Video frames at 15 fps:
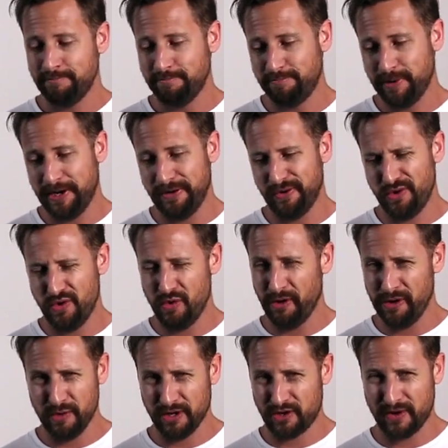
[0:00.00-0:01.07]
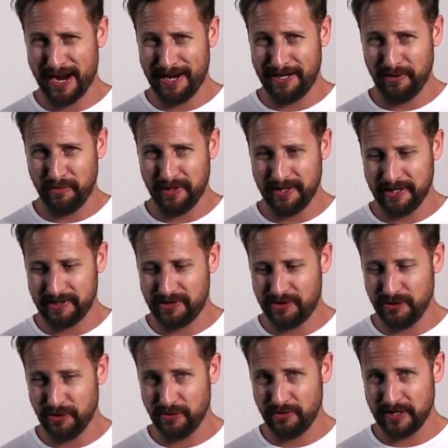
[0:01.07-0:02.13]
but who are you attracting with this
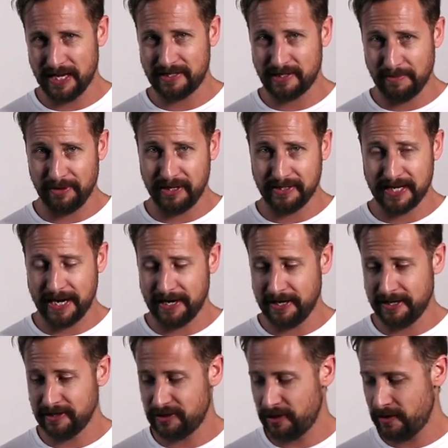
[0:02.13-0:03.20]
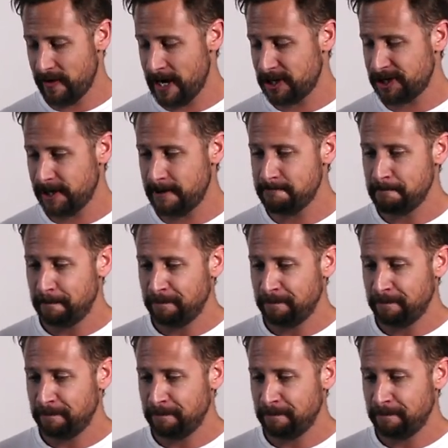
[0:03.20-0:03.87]
too? That's something to take into consideration.